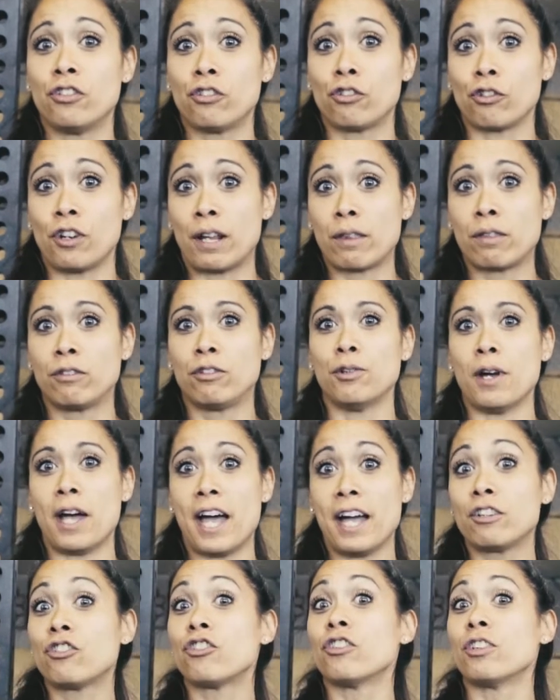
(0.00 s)
strength to
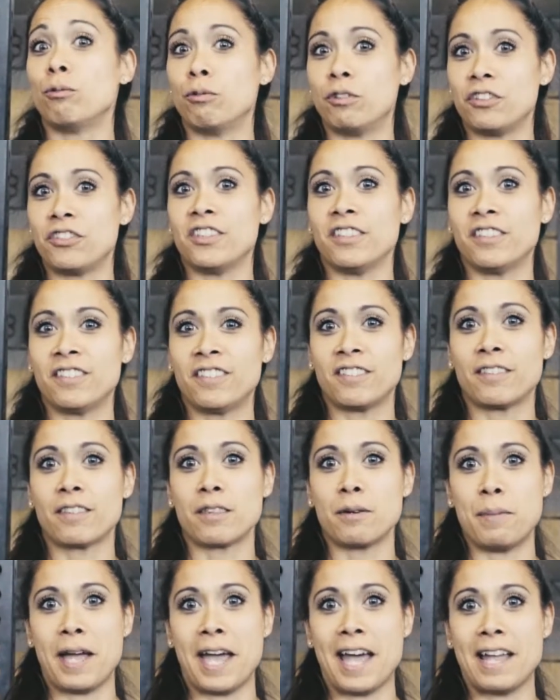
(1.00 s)
actually resist
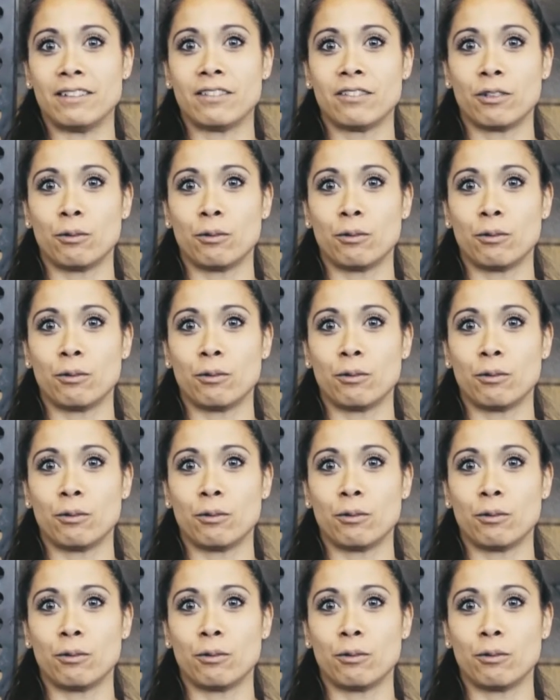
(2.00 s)
the band.